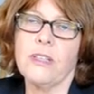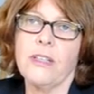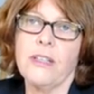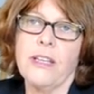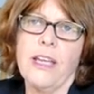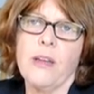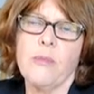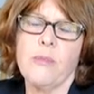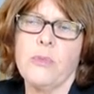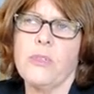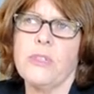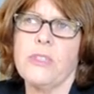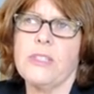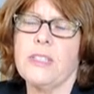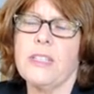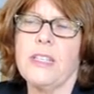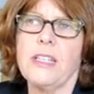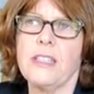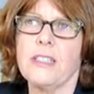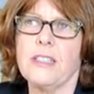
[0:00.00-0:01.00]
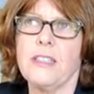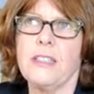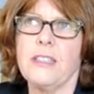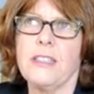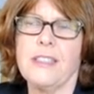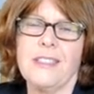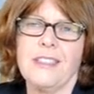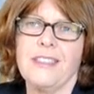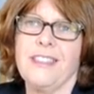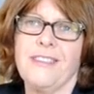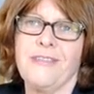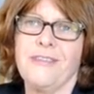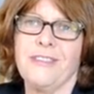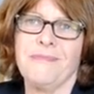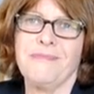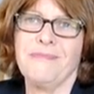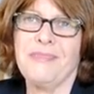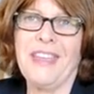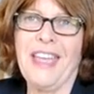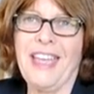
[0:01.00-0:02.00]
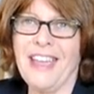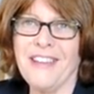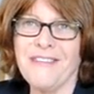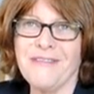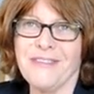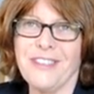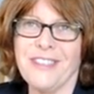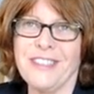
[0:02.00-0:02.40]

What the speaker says: those little outbursts, and actually he doesn't even